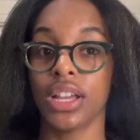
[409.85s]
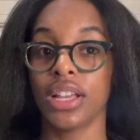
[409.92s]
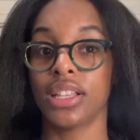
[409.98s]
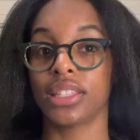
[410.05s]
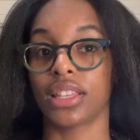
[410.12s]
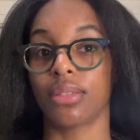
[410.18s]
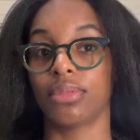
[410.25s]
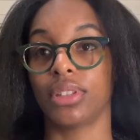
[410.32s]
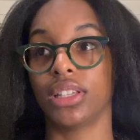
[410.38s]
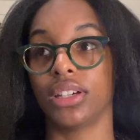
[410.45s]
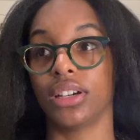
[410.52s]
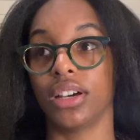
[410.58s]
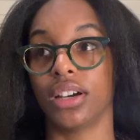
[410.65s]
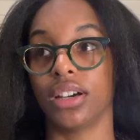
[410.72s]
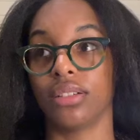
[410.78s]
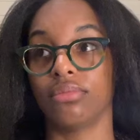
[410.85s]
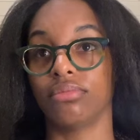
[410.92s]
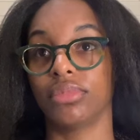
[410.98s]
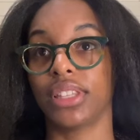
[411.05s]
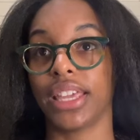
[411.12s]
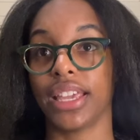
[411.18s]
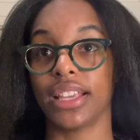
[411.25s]
some of the um,
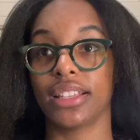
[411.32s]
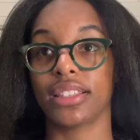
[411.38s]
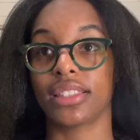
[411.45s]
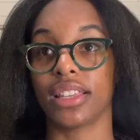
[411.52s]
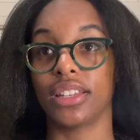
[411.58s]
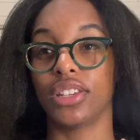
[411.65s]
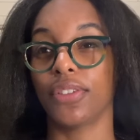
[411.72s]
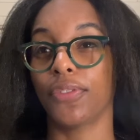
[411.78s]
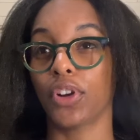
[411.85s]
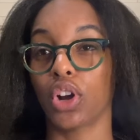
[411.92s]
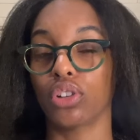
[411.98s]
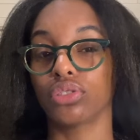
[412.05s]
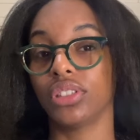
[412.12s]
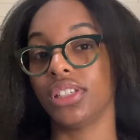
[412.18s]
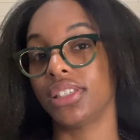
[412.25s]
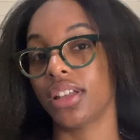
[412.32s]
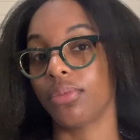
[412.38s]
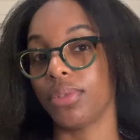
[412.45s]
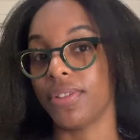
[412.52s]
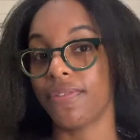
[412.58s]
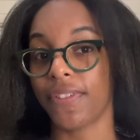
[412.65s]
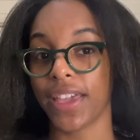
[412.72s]
things and difficulties that
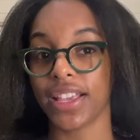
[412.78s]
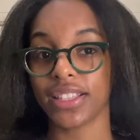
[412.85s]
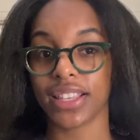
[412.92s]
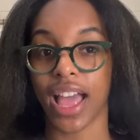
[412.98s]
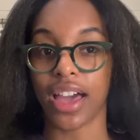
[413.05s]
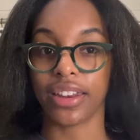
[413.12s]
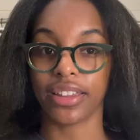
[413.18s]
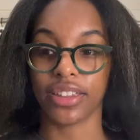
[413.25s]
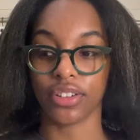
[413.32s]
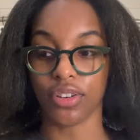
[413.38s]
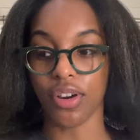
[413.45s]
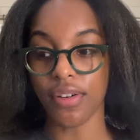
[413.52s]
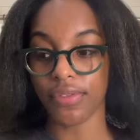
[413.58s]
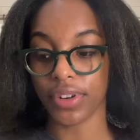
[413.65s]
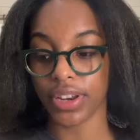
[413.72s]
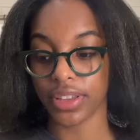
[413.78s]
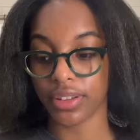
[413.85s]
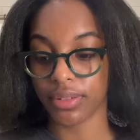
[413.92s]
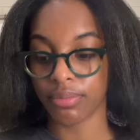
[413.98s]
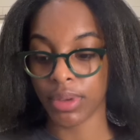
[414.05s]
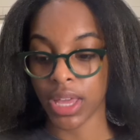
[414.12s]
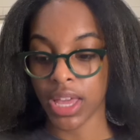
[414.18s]
we face, how to get over
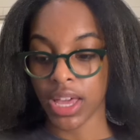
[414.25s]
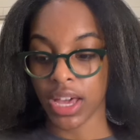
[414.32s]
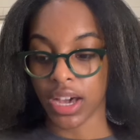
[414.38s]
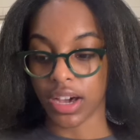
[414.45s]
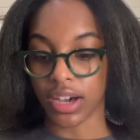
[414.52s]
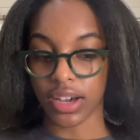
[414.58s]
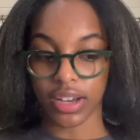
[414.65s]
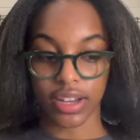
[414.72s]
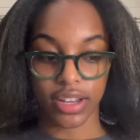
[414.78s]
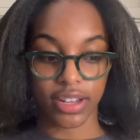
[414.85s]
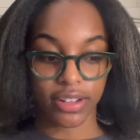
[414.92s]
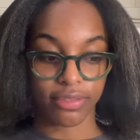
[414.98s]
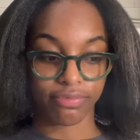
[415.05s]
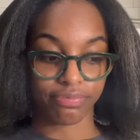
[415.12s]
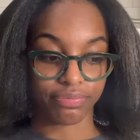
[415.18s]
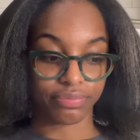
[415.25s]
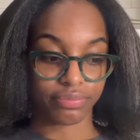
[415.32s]
them, um,